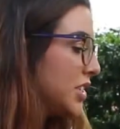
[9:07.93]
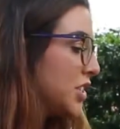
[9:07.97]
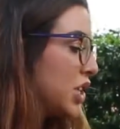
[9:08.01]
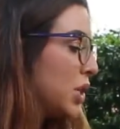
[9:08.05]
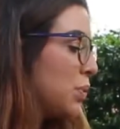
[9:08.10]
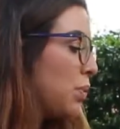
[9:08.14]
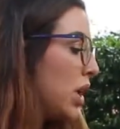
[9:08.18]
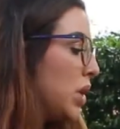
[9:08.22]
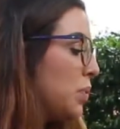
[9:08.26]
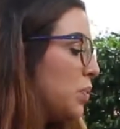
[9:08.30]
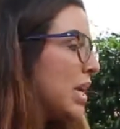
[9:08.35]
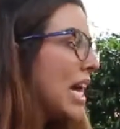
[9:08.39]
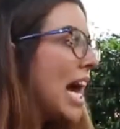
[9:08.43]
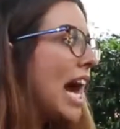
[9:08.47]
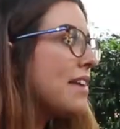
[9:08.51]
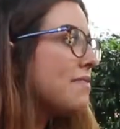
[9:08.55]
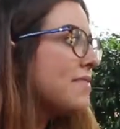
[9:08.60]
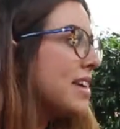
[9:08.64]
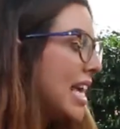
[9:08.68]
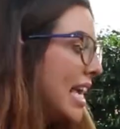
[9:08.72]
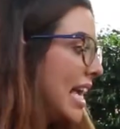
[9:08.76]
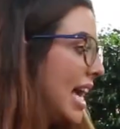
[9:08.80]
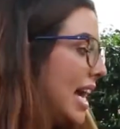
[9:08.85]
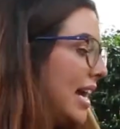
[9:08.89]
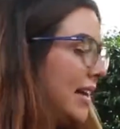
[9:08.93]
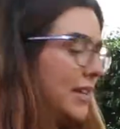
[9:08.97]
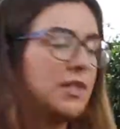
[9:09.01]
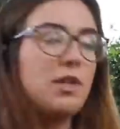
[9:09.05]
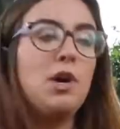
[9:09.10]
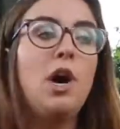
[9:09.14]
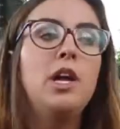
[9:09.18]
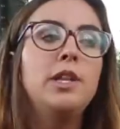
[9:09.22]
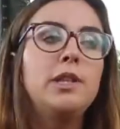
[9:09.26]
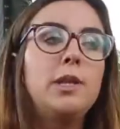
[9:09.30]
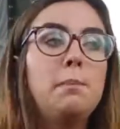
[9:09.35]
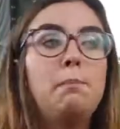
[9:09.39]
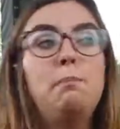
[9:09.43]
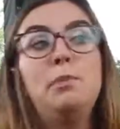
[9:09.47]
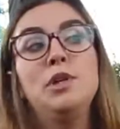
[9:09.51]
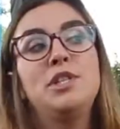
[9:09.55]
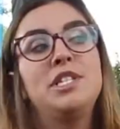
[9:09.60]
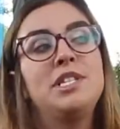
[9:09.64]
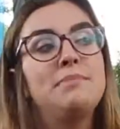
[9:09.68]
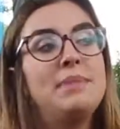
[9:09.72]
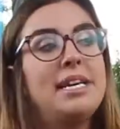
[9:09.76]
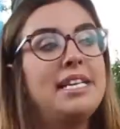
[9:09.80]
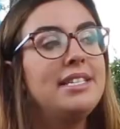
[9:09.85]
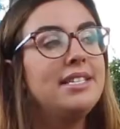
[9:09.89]
So the one we have here, it's called the
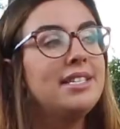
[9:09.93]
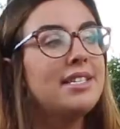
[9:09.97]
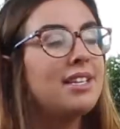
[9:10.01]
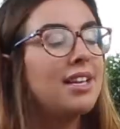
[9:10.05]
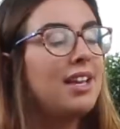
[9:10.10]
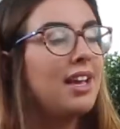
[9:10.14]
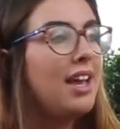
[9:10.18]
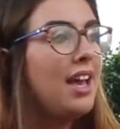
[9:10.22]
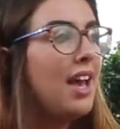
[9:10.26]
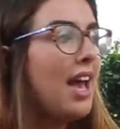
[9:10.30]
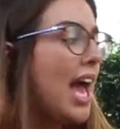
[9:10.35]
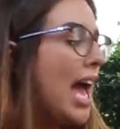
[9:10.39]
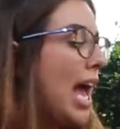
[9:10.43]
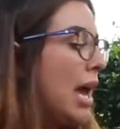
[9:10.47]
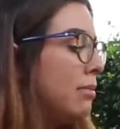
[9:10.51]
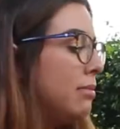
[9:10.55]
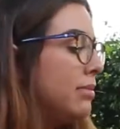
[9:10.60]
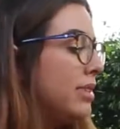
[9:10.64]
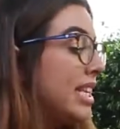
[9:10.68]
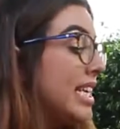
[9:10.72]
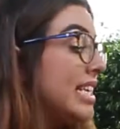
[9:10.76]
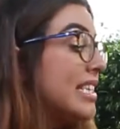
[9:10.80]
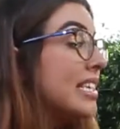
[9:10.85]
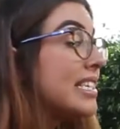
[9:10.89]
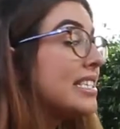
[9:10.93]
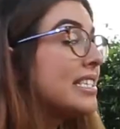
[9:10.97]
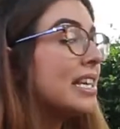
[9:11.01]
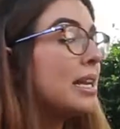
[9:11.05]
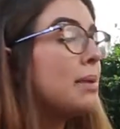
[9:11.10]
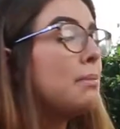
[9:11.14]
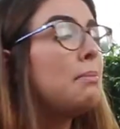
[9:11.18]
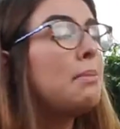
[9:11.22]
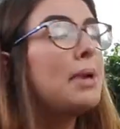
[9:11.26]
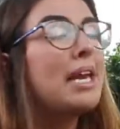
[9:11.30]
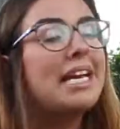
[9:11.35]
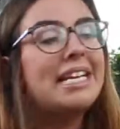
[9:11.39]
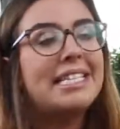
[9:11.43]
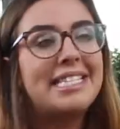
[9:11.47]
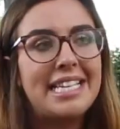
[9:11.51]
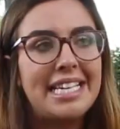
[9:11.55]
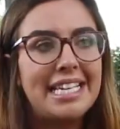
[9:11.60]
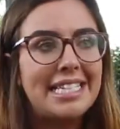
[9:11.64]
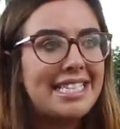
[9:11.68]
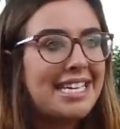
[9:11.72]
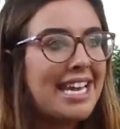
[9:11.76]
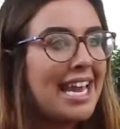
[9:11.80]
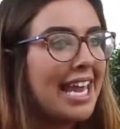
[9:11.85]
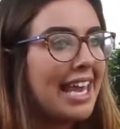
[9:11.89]
buttermint. Um, this is an
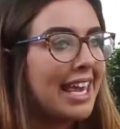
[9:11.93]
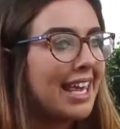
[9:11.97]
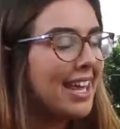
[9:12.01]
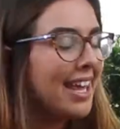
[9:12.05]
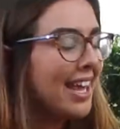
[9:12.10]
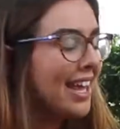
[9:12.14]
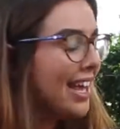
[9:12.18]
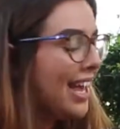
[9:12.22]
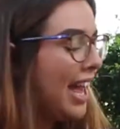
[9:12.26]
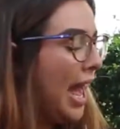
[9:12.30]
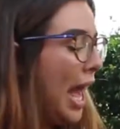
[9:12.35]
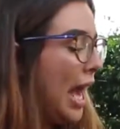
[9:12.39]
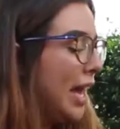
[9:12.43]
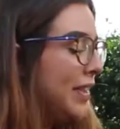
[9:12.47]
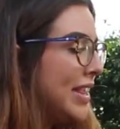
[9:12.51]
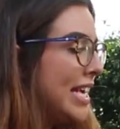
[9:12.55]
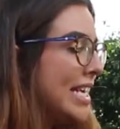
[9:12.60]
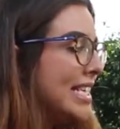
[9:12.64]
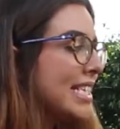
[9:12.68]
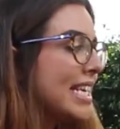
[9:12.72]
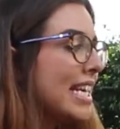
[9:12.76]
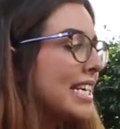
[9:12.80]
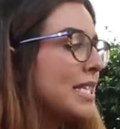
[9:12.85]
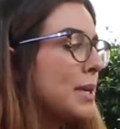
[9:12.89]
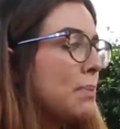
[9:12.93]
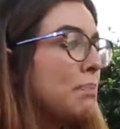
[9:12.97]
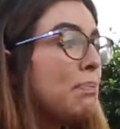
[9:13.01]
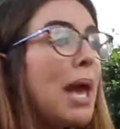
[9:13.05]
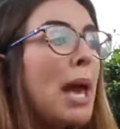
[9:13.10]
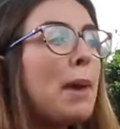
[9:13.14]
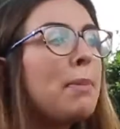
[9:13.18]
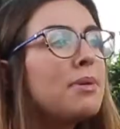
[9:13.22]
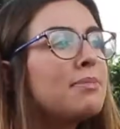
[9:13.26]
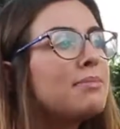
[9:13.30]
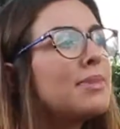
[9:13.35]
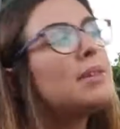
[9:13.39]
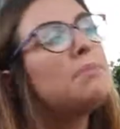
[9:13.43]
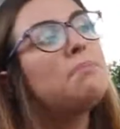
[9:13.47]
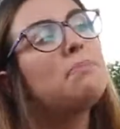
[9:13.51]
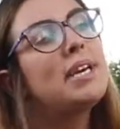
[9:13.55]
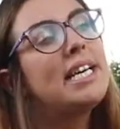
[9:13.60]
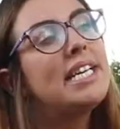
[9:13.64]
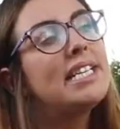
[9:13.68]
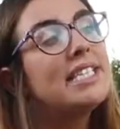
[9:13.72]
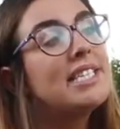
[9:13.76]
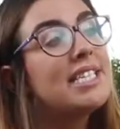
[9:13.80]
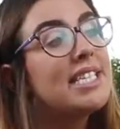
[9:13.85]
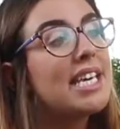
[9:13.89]
amazing tea. Uh, this is a peppermint
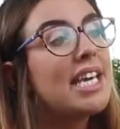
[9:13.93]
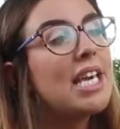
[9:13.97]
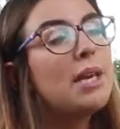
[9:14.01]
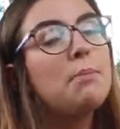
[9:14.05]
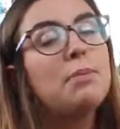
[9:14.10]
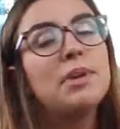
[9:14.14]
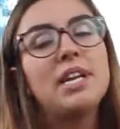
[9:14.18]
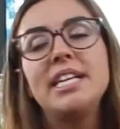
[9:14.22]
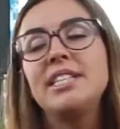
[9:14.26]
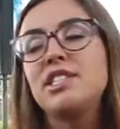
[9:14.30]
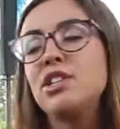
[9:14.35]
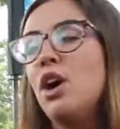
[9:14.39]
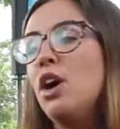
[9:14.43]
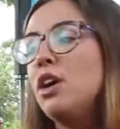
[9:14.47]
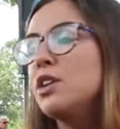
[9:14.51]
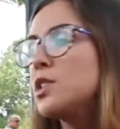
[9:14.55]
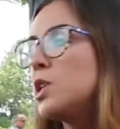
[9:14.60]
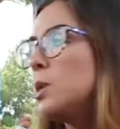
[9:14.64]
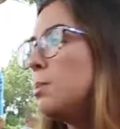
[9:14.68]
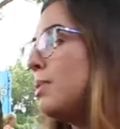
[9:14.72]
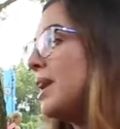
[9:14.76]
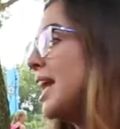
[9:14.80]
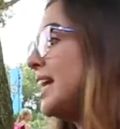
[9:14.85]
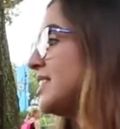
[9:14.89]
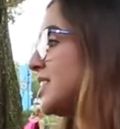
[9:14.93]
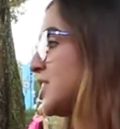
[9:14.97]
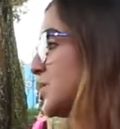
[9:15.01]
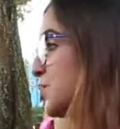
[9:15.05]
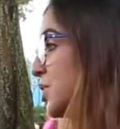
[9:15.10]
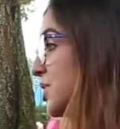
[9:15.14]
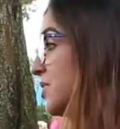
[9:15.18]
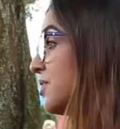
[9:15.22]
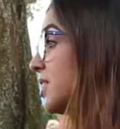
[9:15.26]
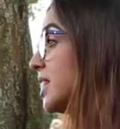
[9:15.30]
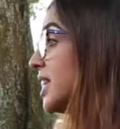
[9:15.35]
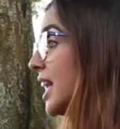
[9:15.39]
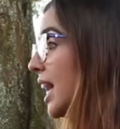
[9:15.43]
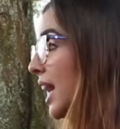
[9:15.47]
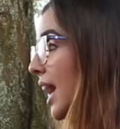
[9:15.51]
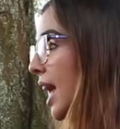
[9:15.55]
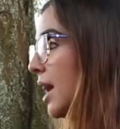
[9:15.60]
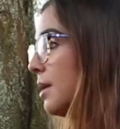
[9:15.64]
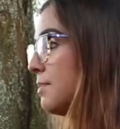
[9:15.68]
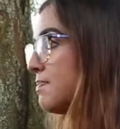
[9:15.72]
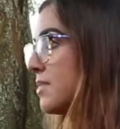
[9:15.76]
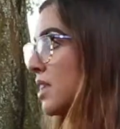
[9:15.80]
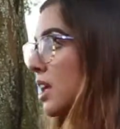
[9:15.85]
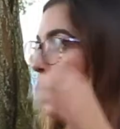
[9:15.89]
based tea but it's also blended with
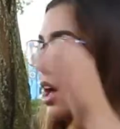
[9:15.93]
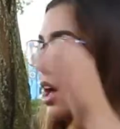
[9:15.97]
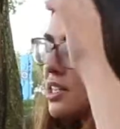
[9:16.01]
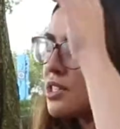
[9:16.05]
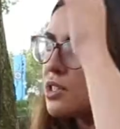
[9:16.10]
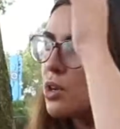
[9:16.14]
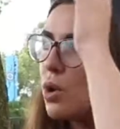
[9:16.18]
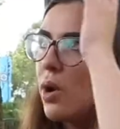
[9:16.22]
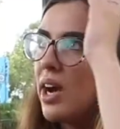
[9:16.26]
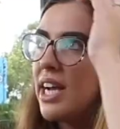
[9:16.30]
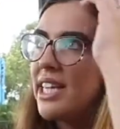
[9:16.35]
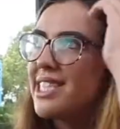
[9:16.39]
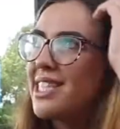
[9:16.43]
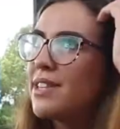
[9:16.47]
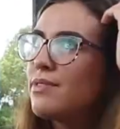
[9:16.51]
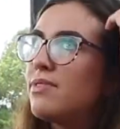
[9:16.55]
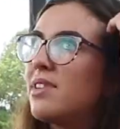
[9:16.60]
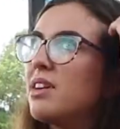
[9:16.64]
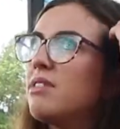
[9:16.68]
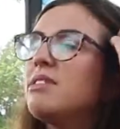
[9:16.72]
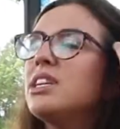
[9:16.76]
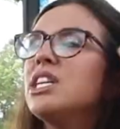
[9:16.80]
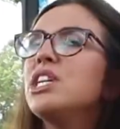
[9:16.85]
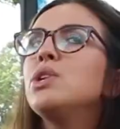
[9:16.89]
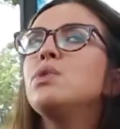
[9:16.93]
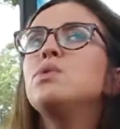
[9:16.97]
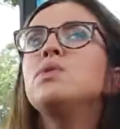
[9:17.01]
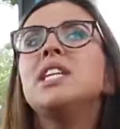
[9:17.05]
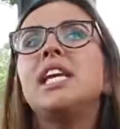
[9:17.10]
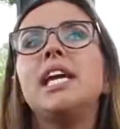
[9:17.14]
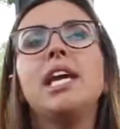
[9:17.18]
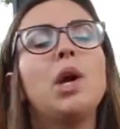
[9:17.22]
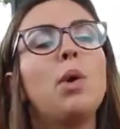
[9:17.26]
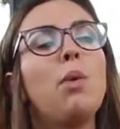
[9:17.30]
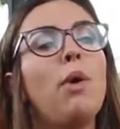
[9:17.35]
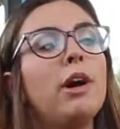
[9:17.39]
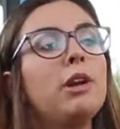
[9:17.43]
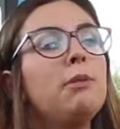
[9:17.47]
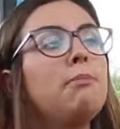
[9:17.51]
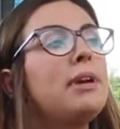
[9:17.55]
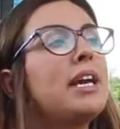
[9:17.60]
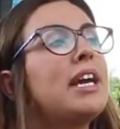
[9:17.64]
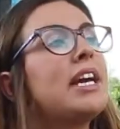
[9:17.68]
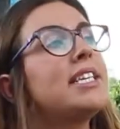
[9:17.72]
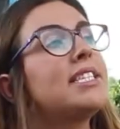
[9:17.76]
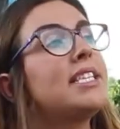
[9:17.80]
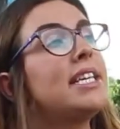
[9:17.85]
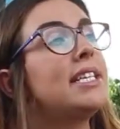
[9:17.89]
vanilla. So it's a very unique one
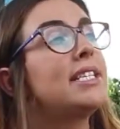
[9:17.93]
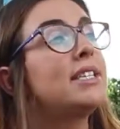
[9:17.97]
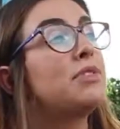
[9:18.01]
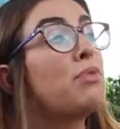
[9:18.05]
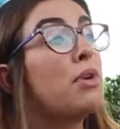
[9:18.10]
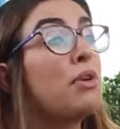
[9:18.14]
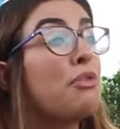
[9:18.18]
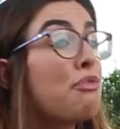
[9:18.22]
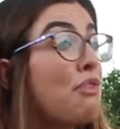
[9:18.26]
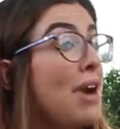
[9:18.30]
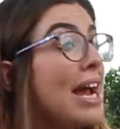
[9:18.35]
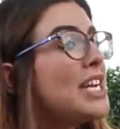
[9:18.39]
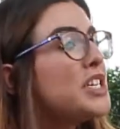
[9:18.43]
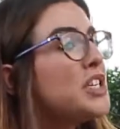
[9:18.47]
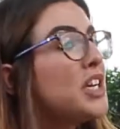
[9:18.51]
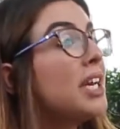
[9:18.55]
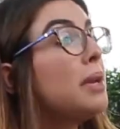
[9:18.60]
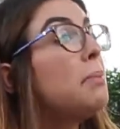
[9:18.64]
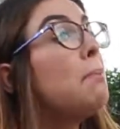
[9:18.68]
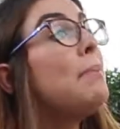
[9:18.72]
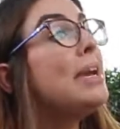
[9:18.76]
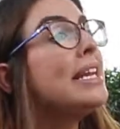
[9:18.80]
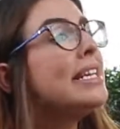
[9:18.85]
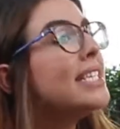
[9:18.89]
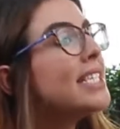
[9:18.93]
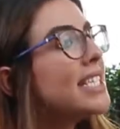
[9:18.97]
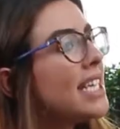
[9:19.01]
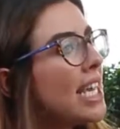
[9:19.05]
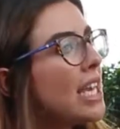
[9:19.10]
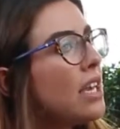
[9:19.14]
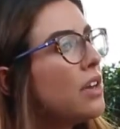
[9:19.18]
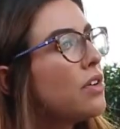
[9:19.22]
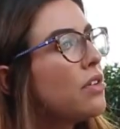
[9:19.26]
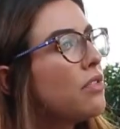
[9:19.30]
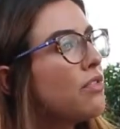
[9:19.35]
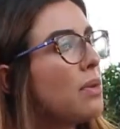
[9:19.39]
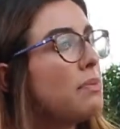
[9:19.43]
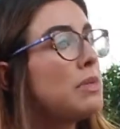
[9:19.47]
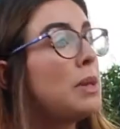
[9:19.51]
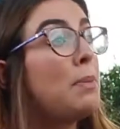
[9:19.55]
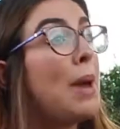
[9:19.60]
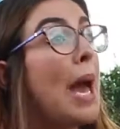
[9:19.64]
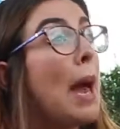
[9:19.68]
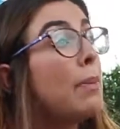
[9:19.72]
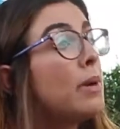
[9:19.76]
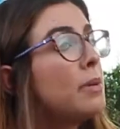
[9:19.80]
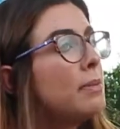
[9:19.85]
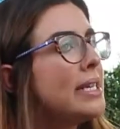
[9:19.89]
because it's refreshing and minty from the
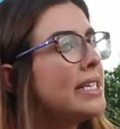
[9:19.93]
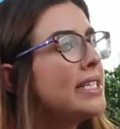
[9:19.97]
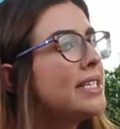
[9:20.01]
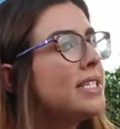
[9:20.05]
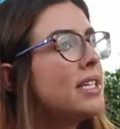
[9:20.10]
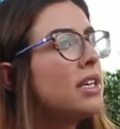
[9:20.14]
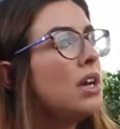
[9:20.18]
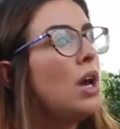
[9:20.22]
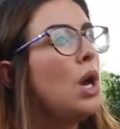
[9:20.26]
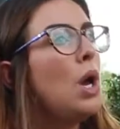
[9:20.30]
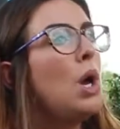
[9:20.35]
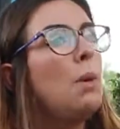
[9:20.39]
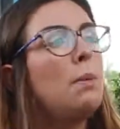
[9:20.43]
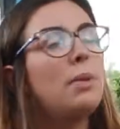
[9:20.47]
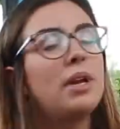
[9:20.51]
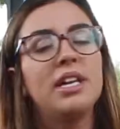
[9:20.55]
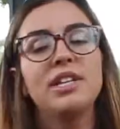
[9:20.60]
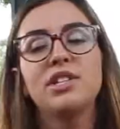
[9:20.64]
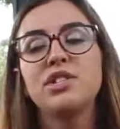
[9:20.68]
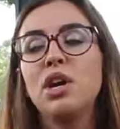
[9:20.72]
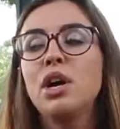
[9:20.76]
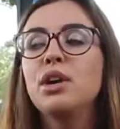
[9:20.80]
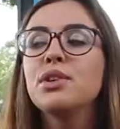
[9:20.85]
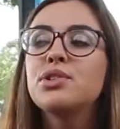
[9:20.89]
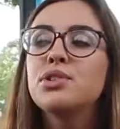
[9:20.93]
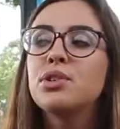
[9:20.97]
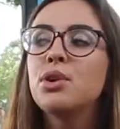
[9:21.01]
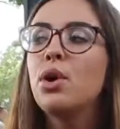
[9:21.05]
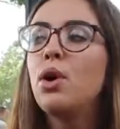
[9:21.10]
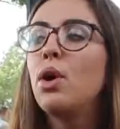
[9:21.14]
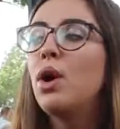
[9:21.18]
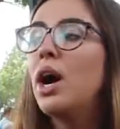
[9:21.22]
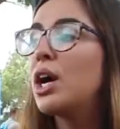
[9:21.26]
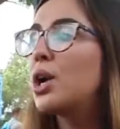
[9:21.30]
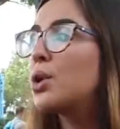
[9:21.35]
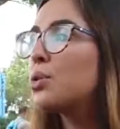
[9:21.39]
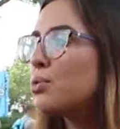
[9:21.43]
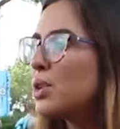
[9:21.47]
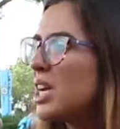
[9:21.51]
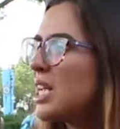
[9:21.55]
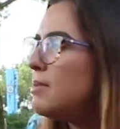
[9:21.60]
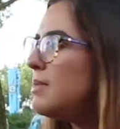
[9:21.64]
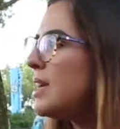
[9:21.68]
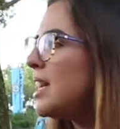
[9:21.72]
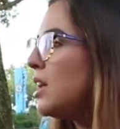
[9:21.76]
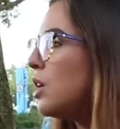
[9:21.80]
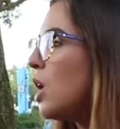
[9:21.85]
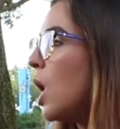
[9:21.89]
peppermint but it's also
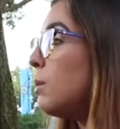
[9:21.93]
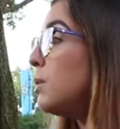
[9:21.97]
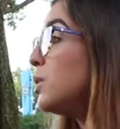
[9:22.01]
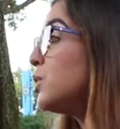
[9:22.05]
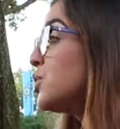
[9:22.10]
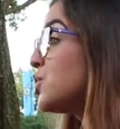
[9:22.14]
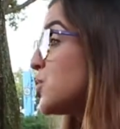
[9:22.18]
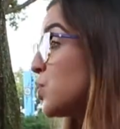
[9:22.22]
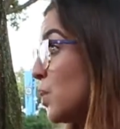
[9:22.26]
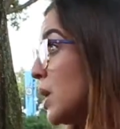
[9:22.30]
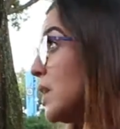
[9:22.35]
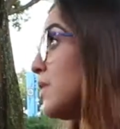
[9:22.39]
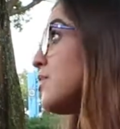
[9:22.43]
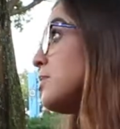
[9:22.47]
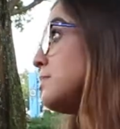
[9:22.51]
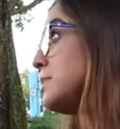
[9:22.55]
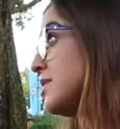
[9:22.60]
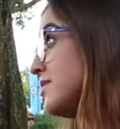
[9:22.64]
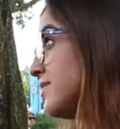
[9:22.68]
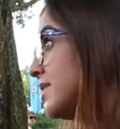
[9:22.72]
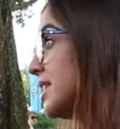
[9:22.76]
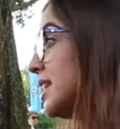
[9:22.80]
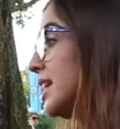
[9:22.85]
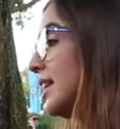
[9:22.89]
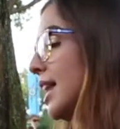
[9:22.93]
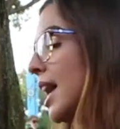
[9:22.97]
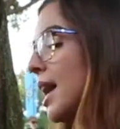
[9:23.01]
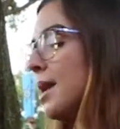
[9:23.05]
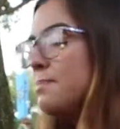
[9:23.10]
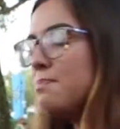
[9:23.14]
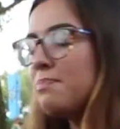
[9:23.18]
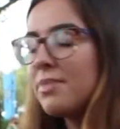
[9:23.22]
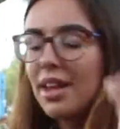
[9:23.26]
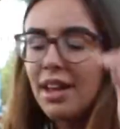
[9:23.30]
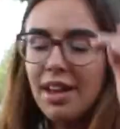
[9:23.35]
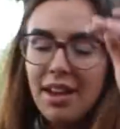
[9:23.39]
creamy and almost sweet from the vanilla.